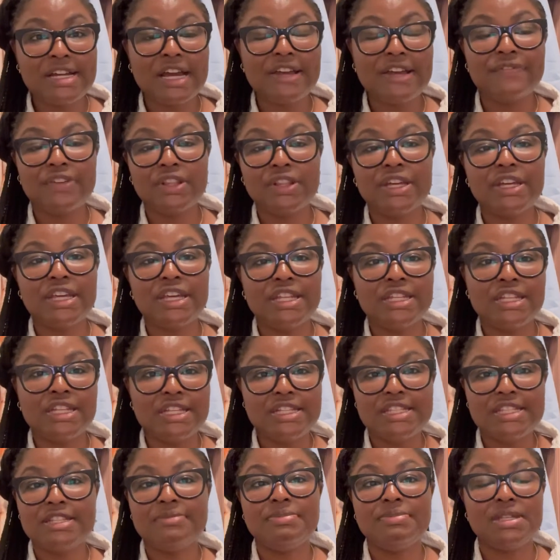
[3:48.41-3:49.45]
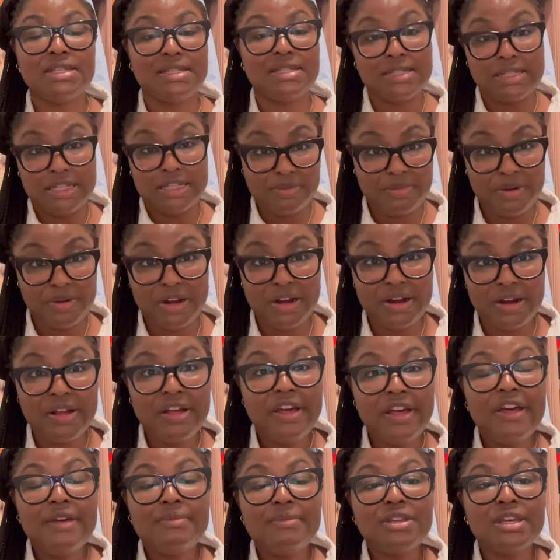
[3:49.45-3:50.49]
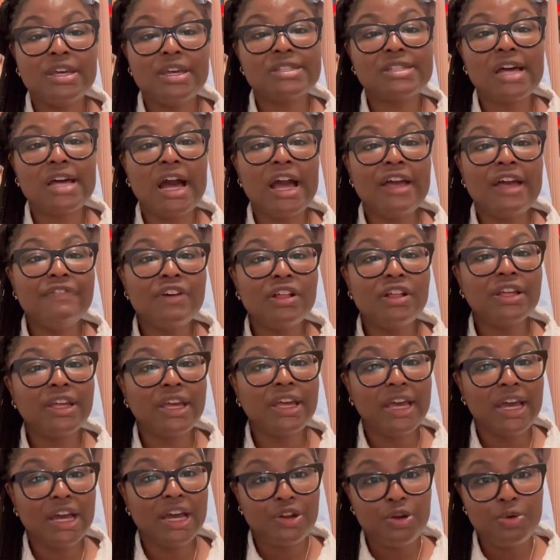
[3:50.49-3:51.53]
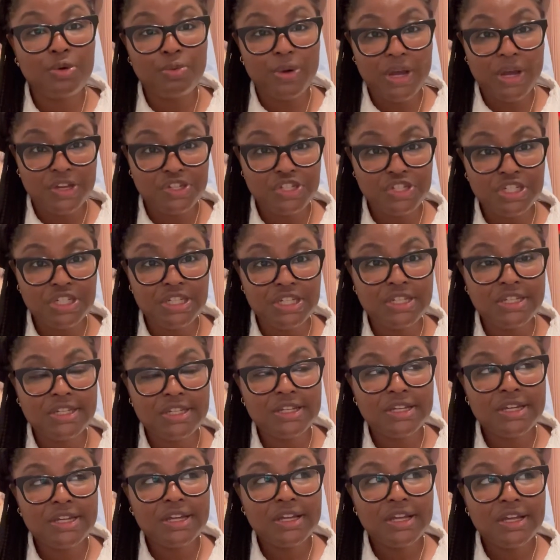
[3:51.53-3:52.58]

I feel like it needs to be slimmer, because I felt like I had a wedgie